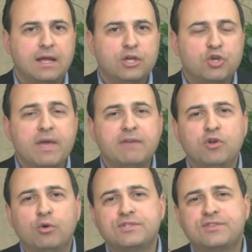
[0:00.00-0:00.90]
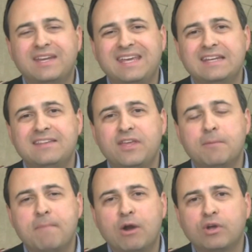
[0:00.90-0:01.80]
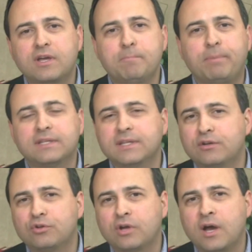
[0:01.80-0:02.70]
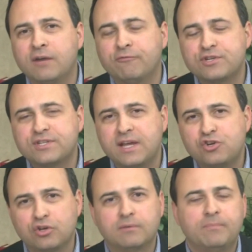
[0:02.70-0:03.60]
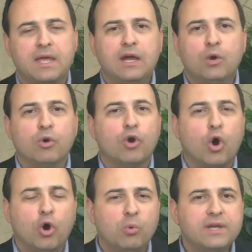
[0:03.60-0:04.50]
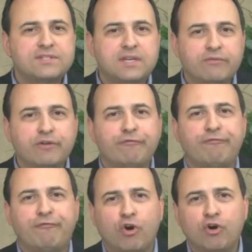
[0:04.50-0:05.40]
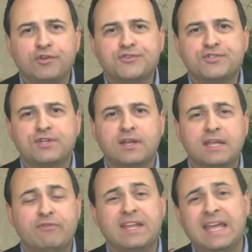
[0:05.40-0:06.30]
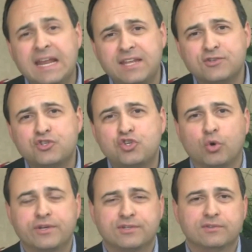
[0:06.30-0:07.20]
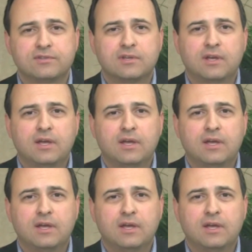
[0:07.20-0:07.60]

You may have noticed that in the American political conversation, we're always given false and even hideous choices.